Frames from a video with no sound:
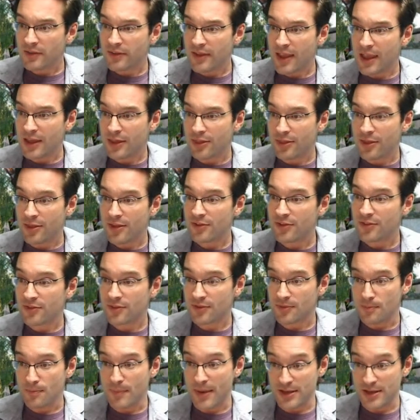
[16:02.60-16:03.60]
take
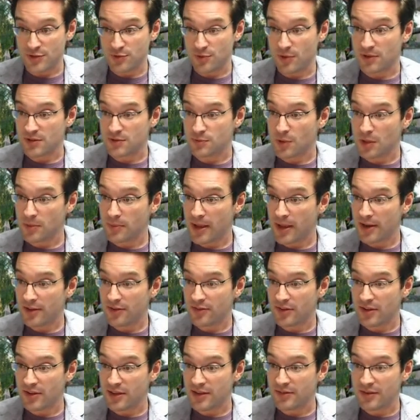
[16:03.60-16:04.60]
this matrix, 1 minus
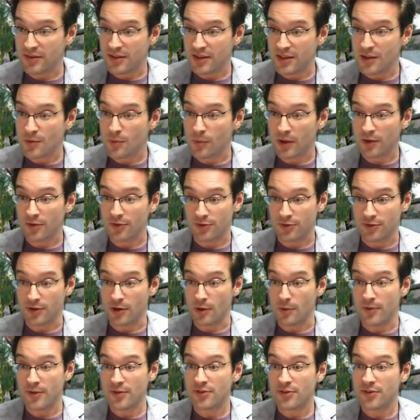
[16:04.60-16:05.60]
t, t, 1,
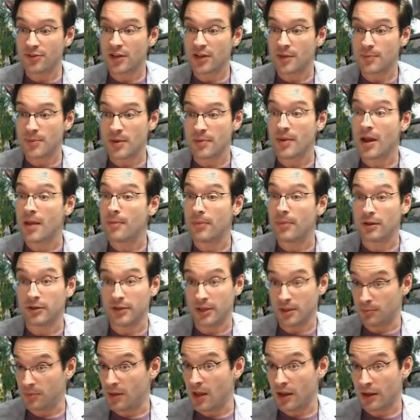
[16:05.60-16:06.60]
0. This is going to be my
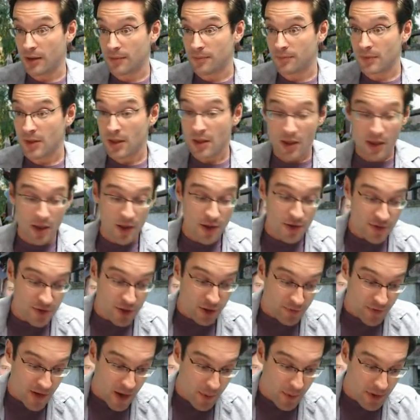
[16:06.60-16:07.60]
building block. So
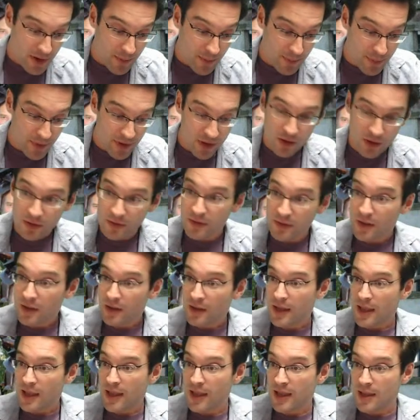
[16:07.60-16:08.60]
if I want to build
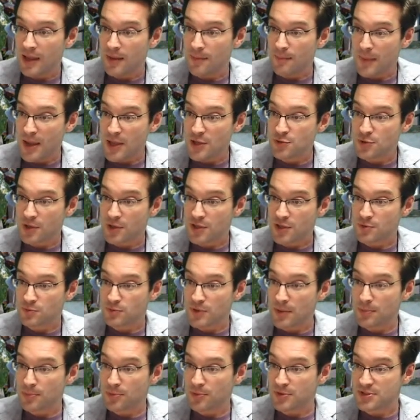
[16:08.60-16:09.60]
a matrix
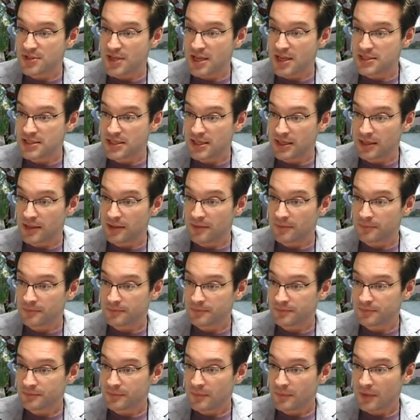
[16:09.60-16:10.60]
representing
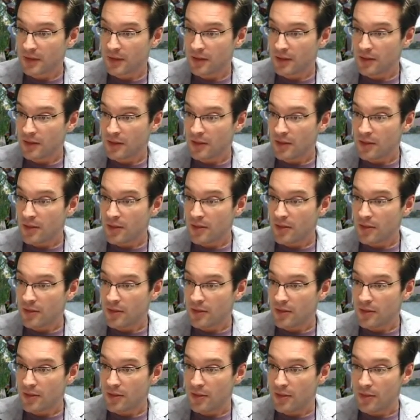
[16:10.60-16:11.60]

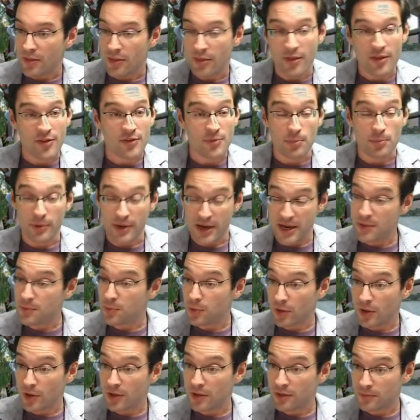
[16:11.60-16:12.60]
this braid
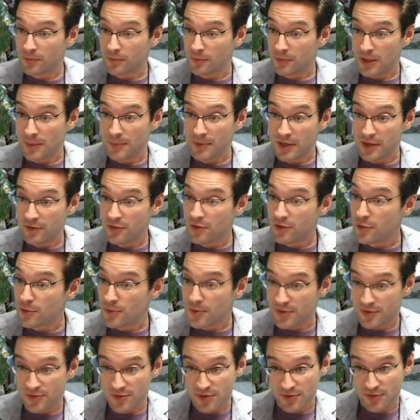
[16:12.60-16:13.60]
word, what I'm going to do
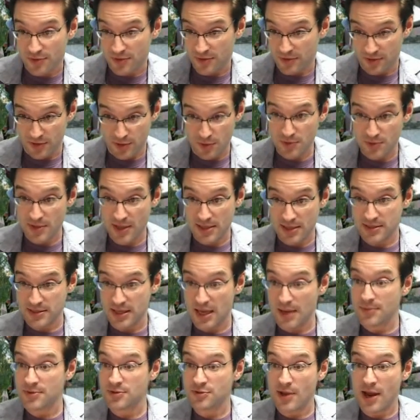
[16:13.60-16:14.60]
is just use that
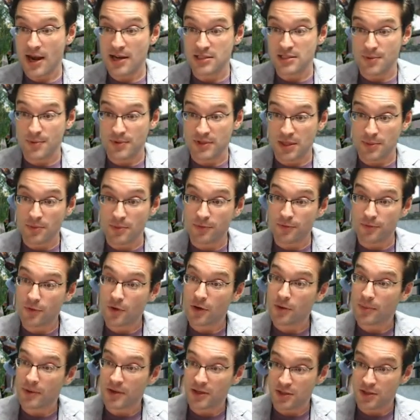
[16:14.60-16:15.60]
same strategy we did
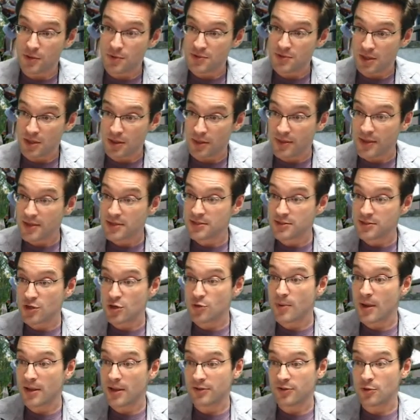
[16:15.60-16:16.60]
before, but using this 2
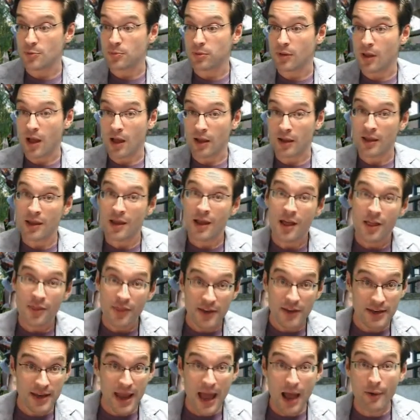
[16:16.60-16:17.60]
by 2 block
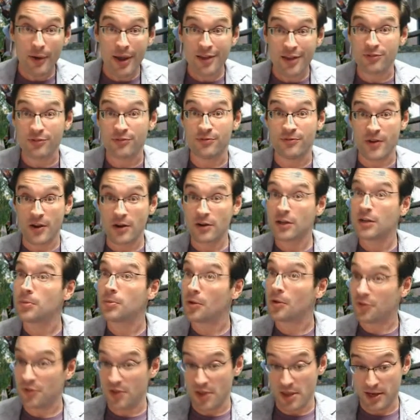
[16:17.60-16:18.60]
that now has
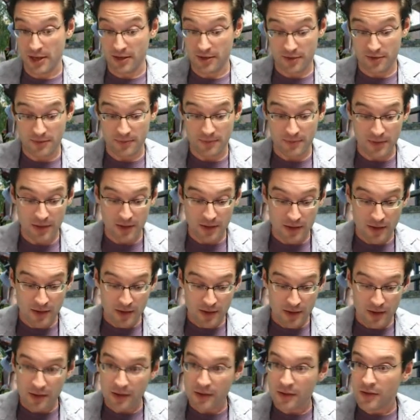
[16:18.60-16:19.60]
variables in it
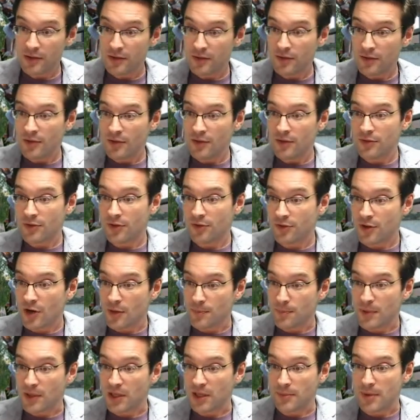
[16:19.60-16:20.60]
to
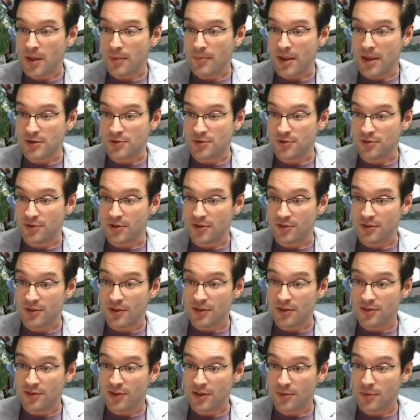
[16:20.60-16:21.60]
start building my matrices.
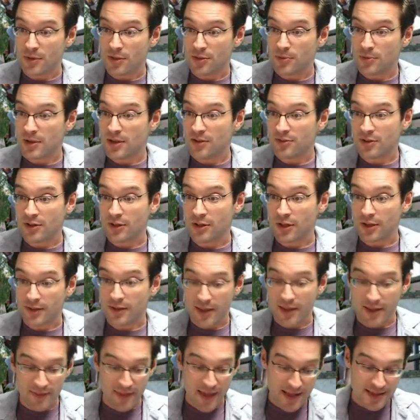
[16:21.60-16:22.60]
Sigma 3 is going to look
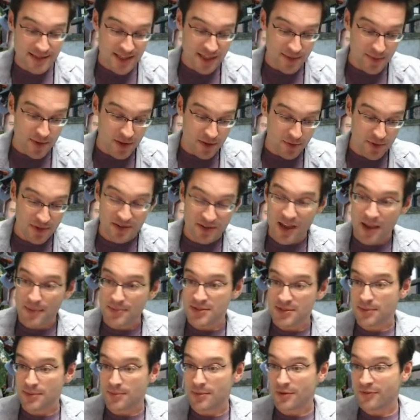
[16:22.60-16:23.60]
like that. Sigma 3 times
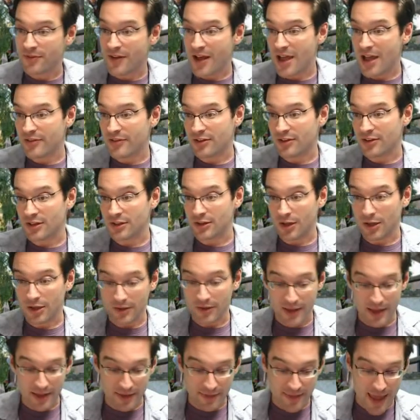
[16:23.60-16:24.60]
sigma 5 is going to look
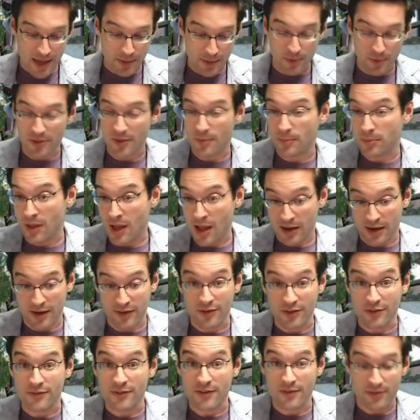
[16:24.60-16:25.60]
like that with a block in
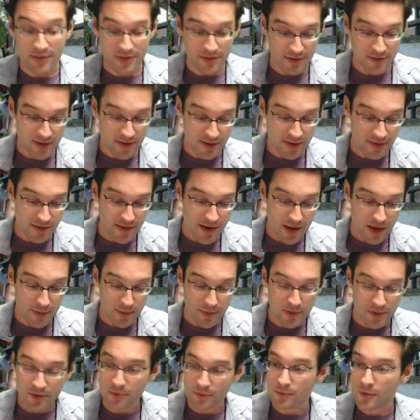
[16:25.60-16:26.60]
the fifth and sixth
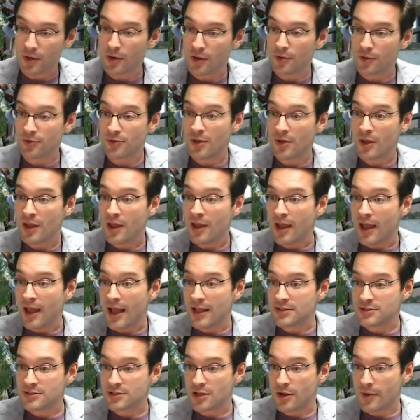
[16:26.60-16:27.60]
columns and rows,
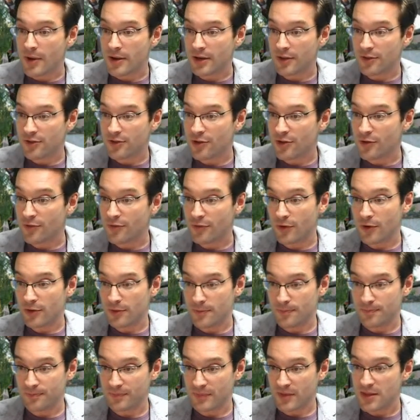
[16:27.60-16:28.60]
and so on and so
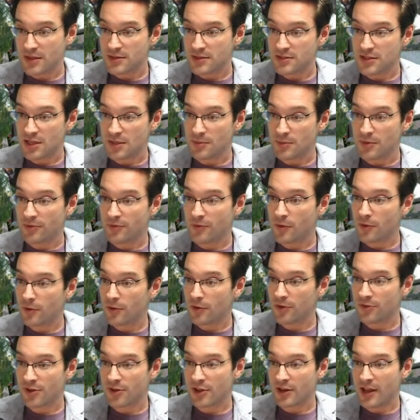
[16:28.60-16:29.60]
forth. Sigma
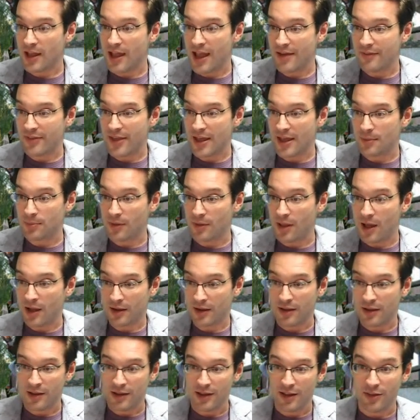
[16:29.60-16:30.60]
4 is going to have that
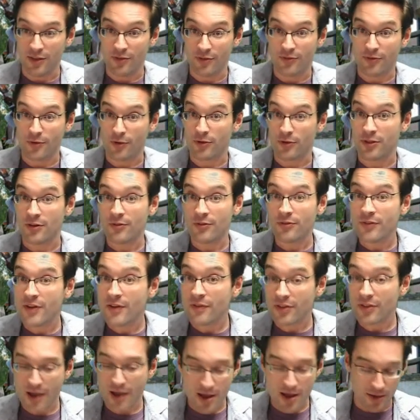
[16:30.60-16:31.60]
block in the fourth and
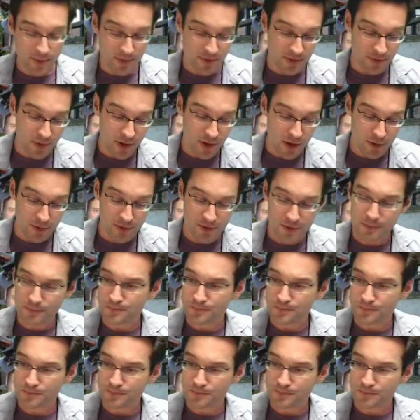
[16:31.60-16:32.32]
fifth columns and rows.